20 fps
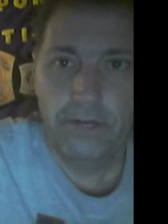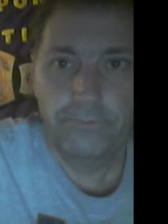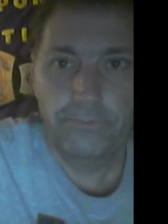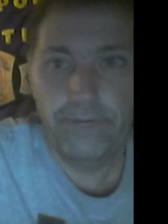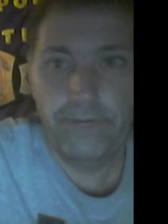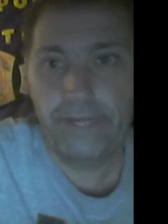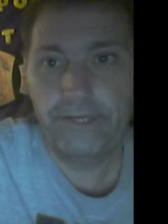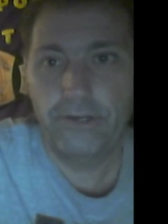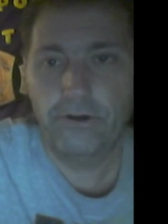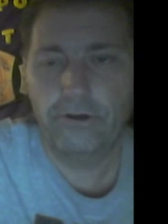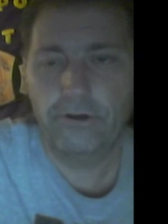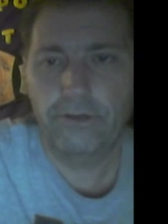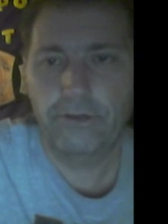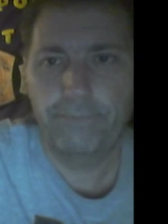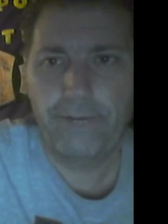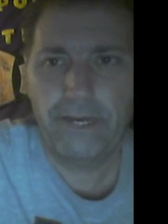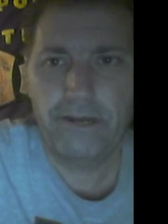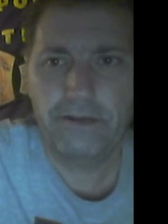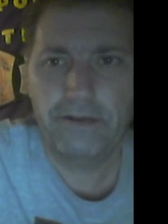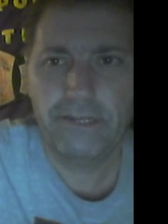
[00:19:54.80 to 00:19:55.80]
Randy Orton
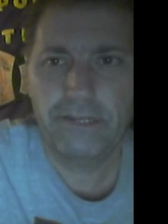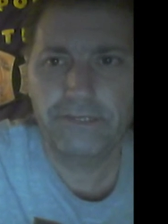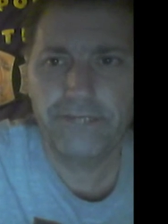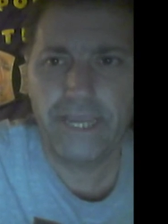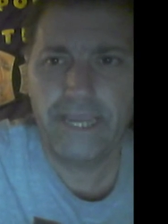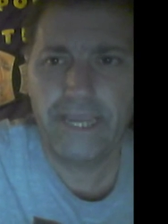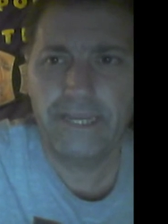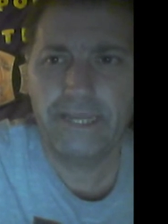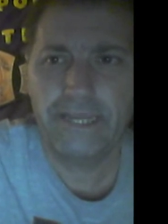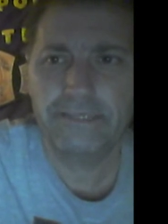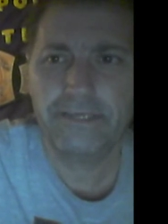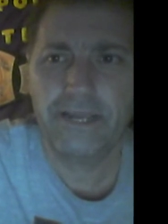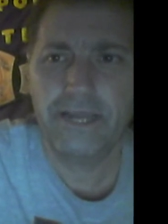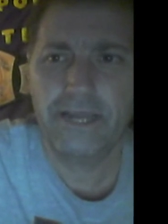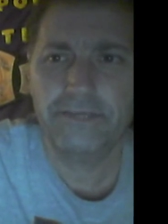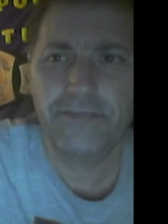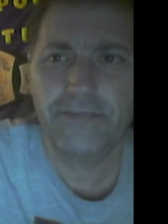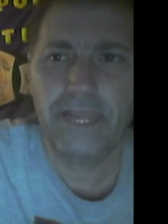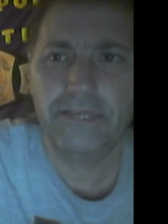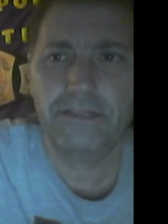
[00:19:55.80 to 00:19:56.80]
appeared as Shane has a
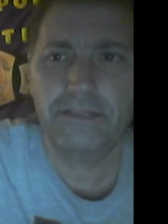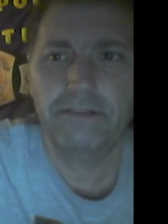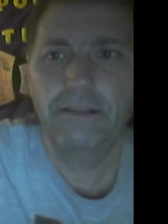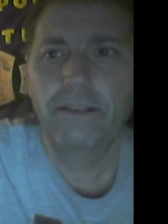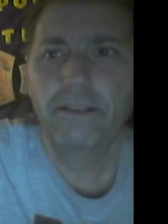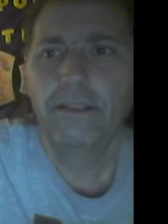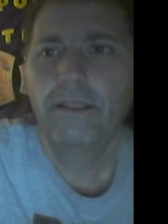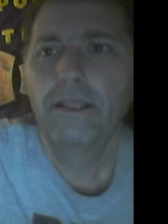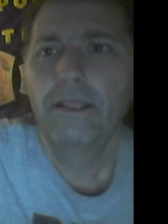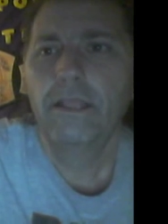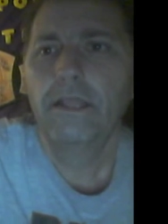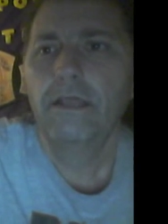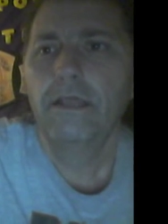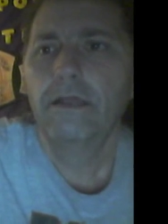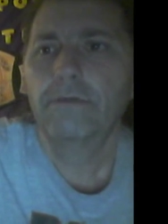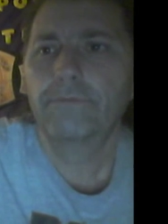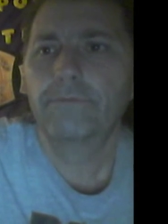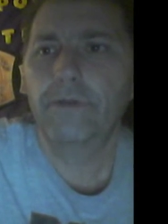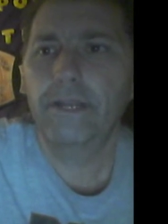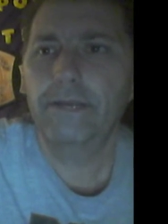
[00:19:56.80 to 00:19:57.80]
contract
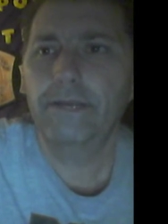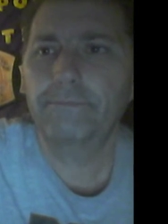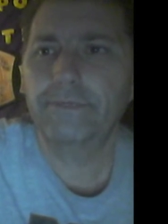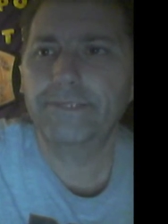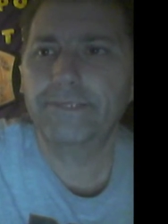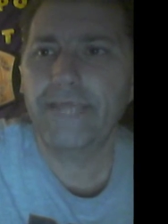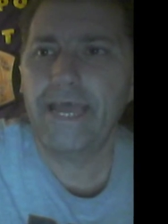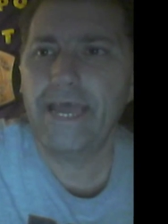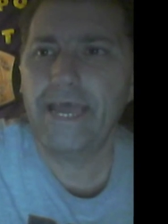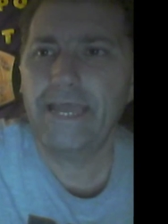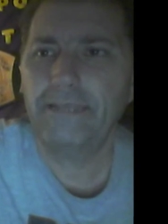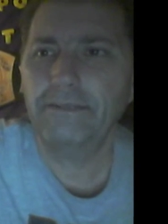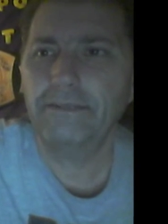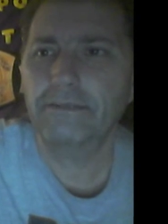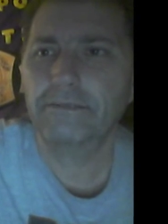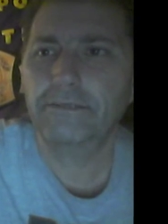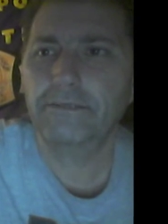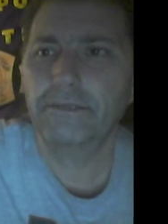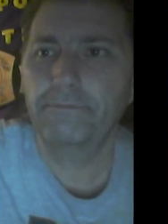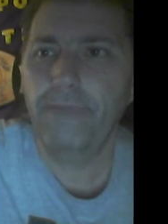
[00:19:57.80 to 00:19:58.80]
for him to sign
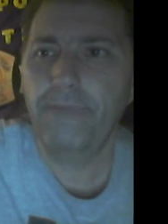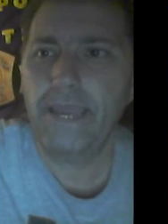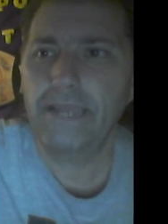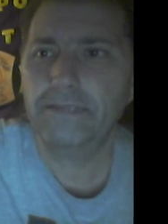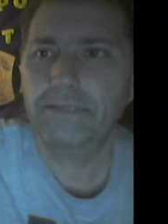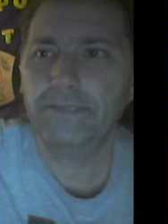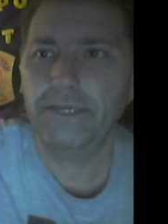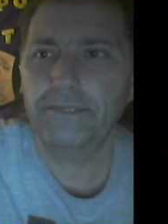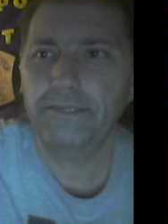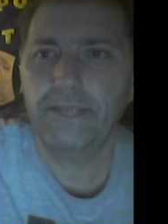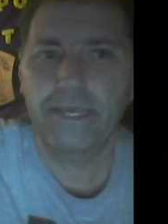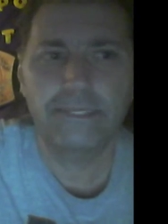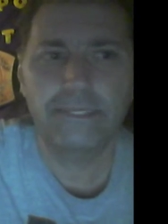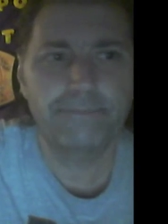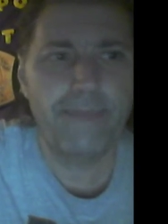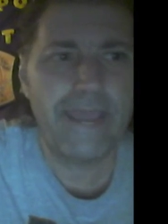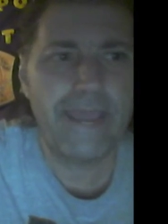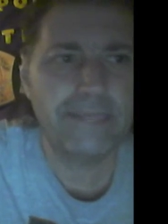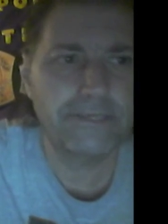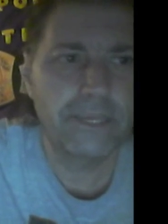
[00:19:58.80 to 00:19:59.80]
to make Sunday's
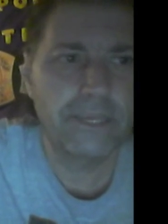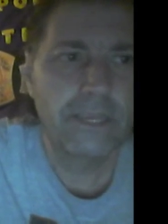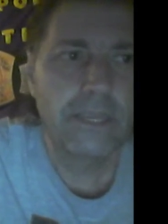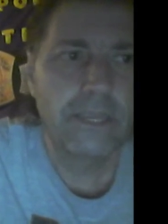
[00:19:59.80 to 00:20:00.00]
match